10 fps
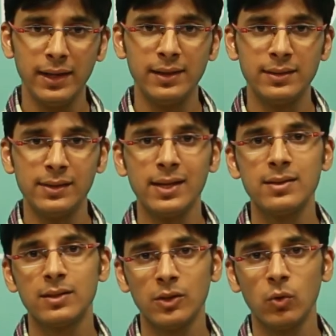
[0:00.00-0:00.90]
takes it as
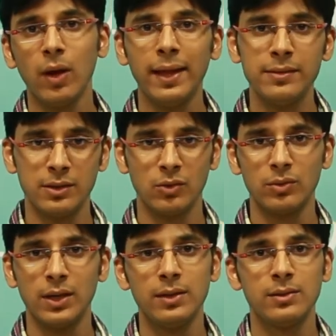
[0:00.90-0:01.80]
0 and 0,
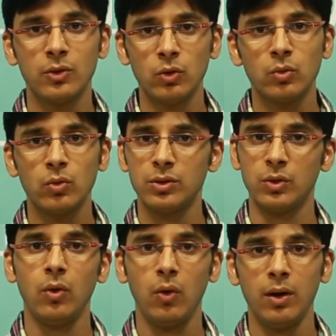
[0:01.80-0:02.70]
that is 0 row
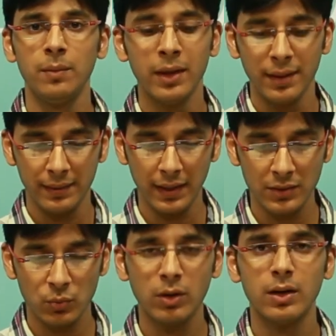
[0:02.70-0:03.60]
0 column, that
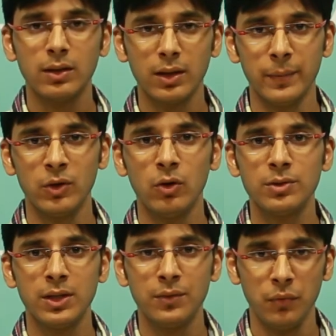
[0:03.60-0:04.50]
is what
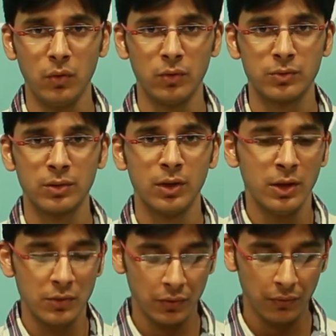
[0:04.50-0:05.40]
terminology it follows.
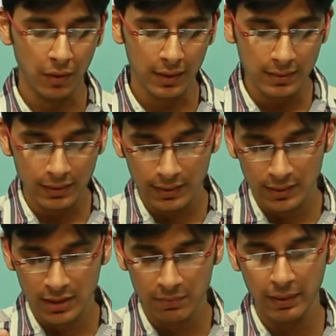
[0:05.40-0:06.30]
So for us it is
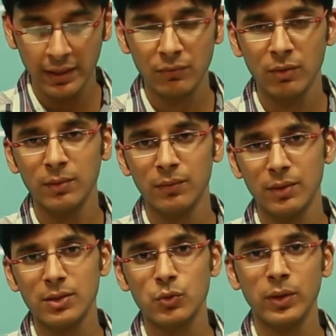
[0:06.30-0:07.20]
displaying from the
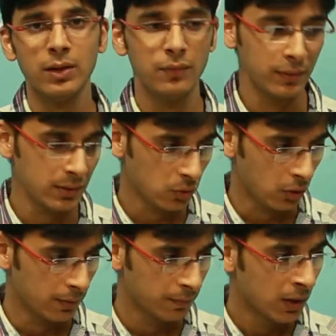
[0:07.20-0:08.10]
first row and the first
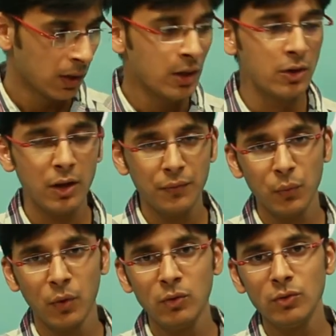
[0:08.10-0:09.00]
column. Now if you
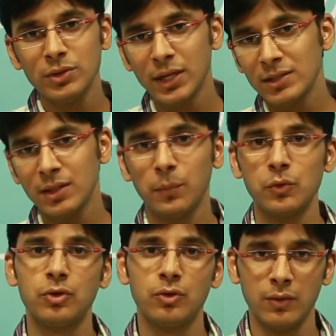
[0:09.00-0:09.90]
want to change the
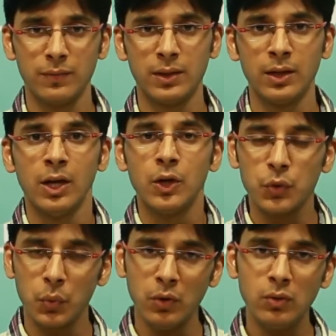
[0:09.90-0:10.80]
position of it,
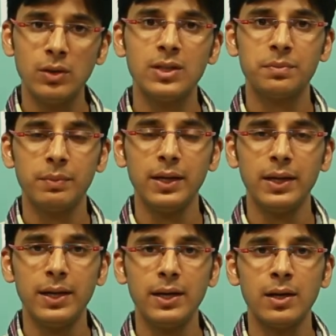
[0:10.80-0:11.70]
you want to display
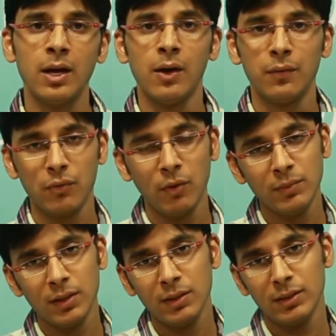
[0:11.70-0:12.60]
it from
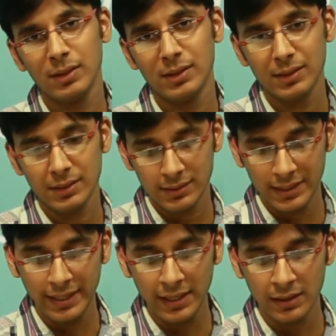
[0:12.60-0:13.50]
the
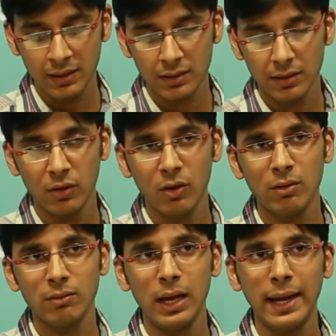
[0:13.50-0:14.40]
second,
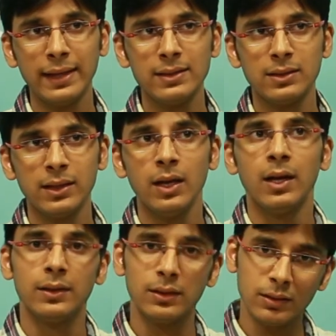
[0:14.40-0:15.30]
or I can say
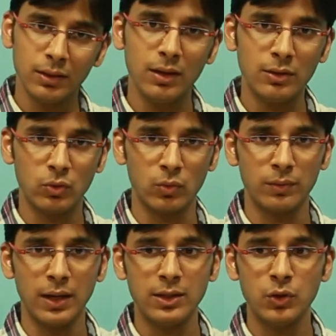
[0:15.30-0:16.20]
the third row,
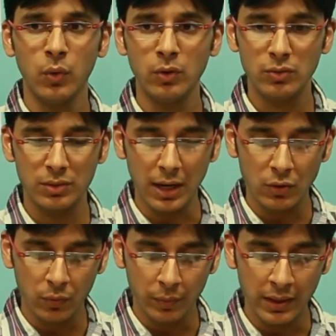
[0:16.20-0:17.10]
that is you want to start
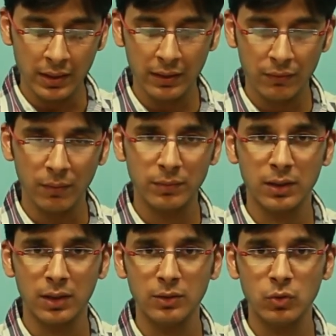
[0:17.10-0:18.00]
to print it from
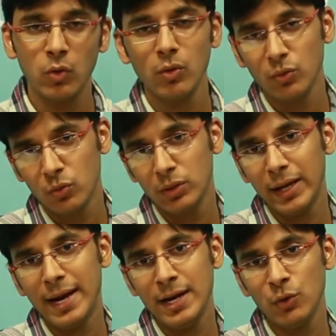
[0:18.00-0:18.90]
third row to
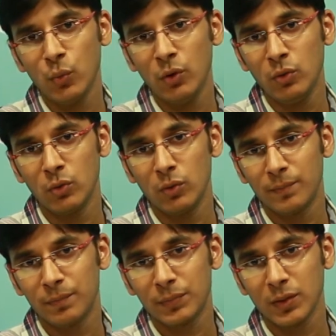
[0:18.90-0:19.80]
the end you want to go.
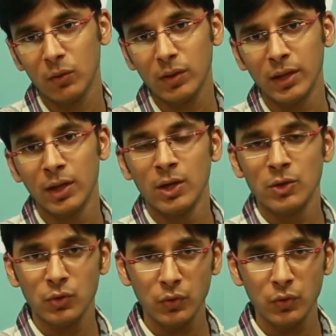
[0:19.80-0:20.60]
Okay, so